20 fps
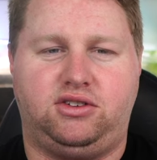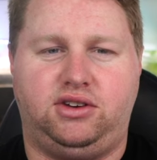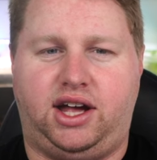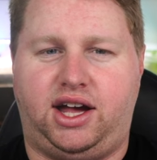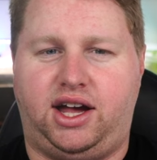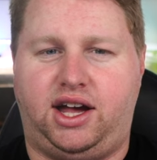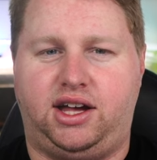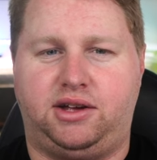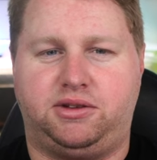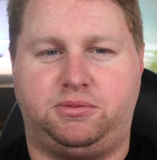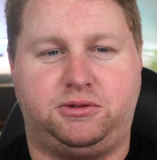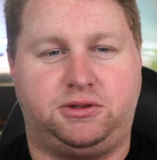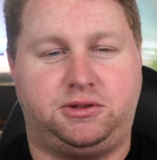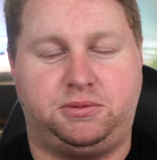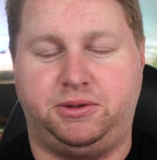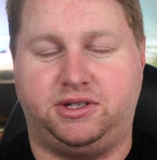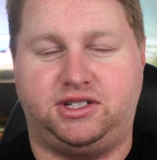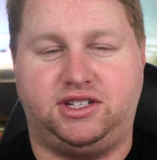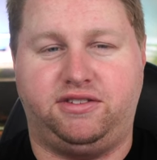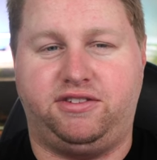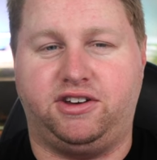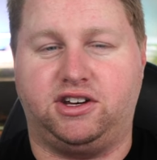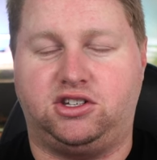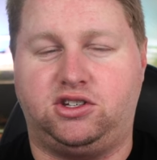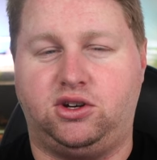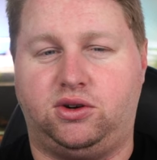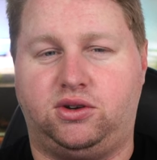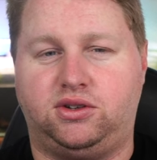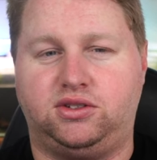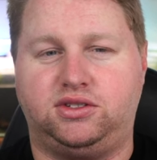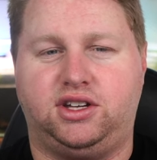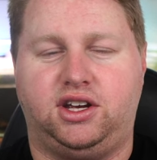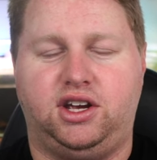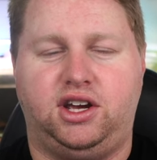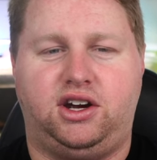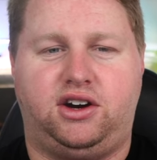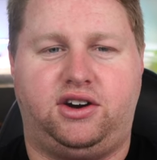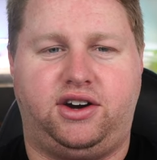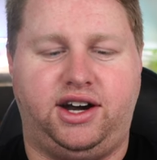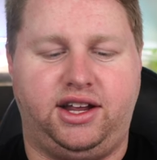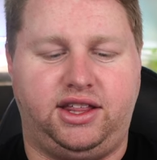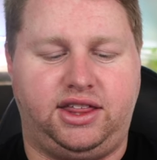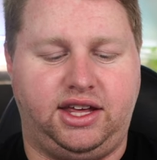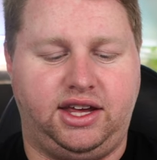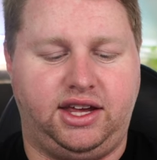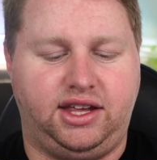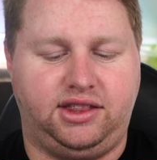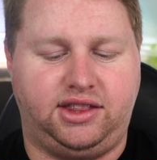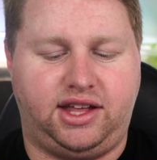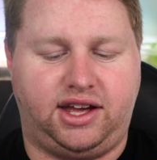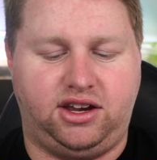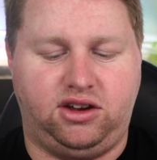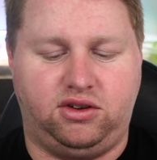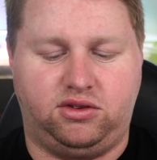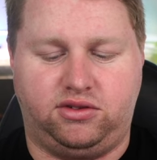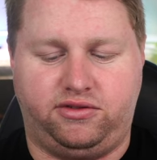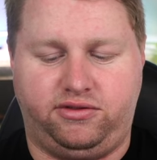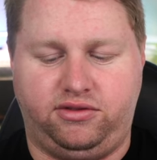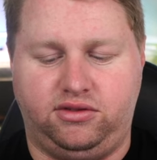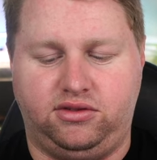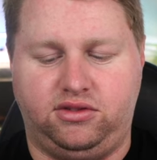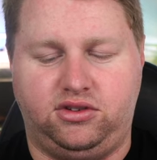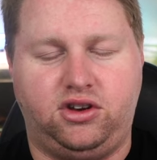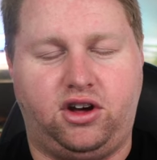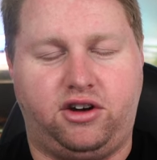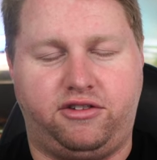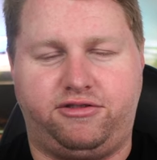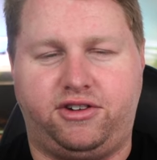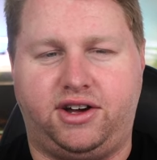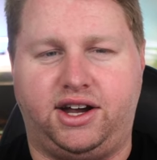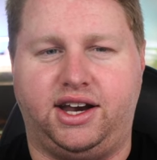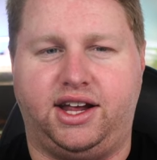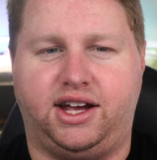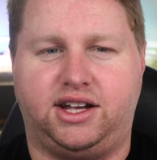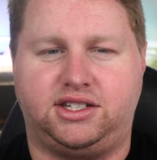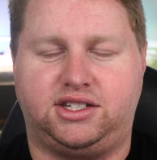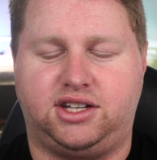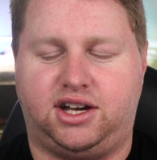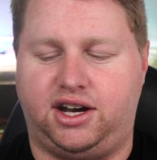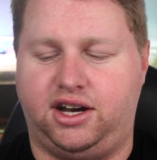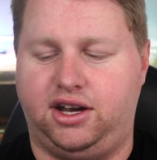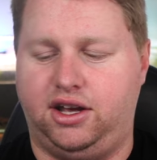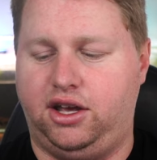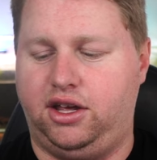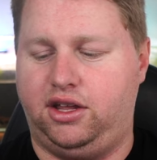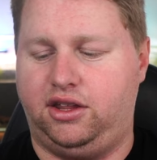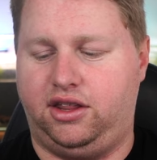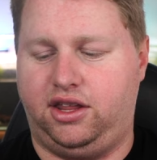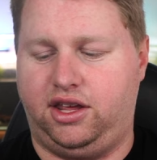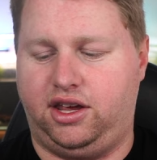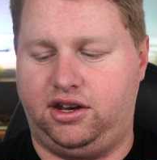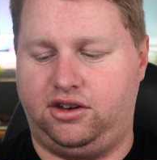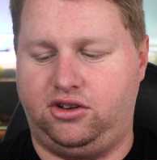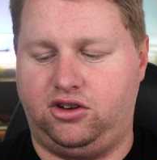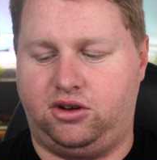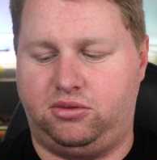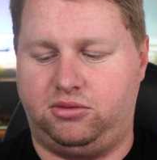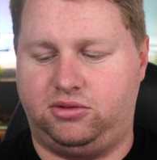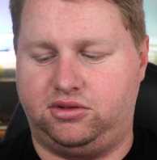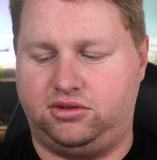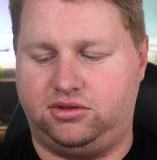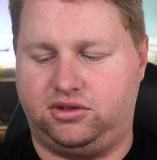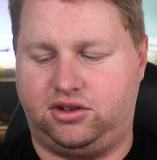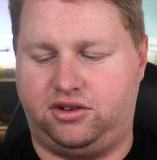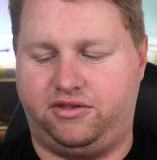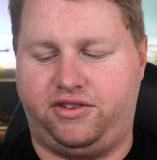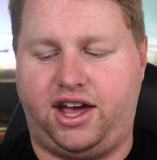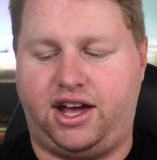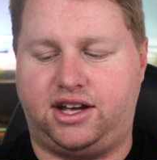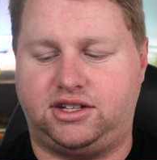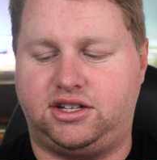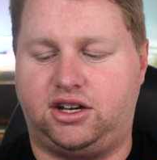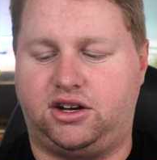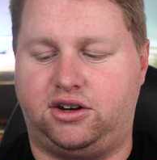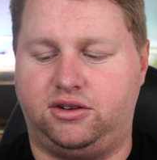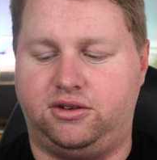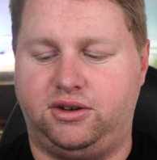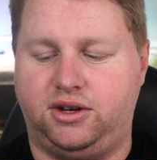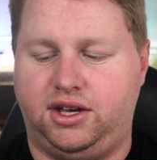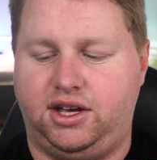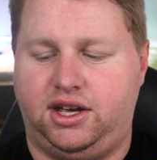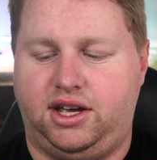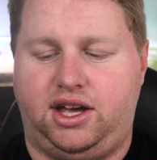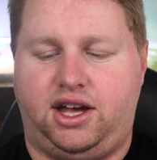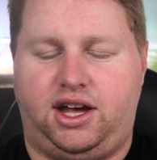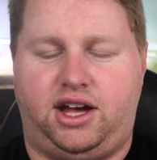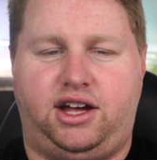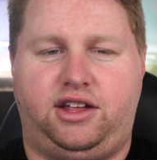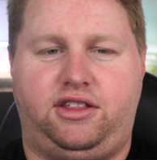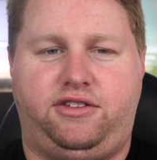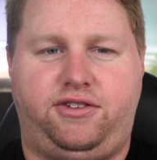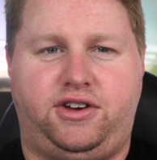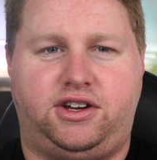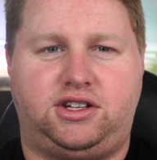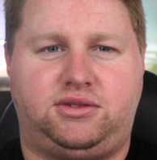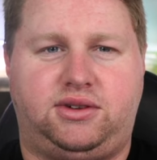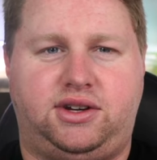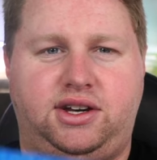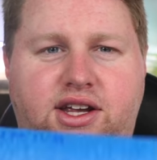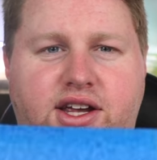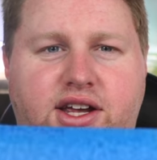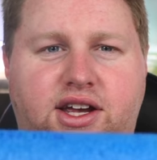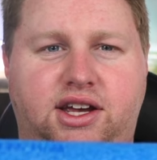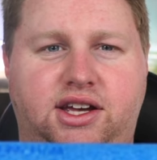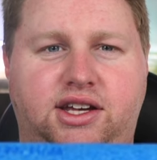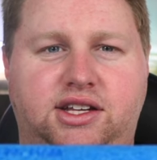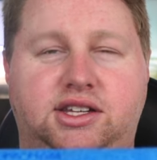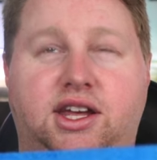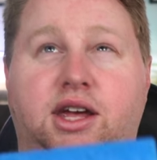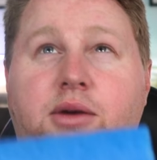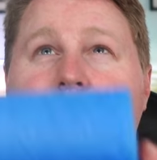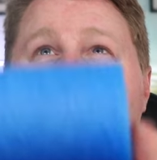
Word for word: uh, specific tools, or anything that you would not find outside the normal sort of household. Uh, the first one here is a